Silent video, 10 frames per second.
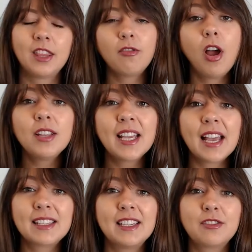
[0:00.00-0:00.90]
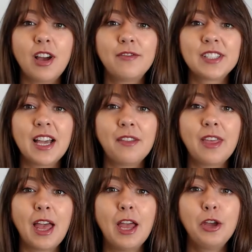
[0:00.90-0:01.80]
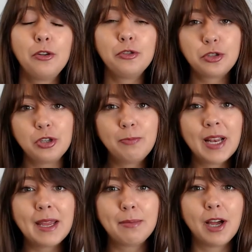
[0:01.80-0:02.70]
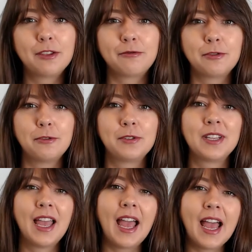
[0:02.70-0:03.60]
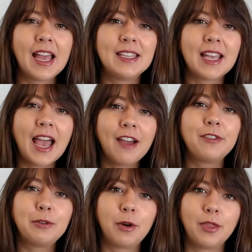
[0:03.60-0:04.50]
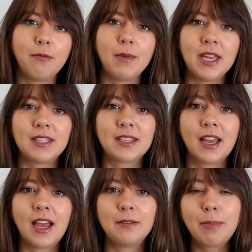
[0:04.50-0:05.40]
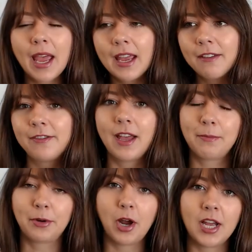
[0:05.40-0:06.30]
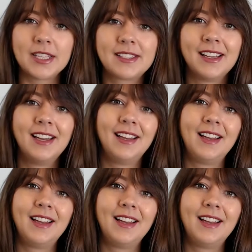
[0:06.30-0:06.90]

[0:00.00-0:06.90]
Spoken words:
There are taxi drivers out there who do play by the rules and have you on the meter and pay a fair price.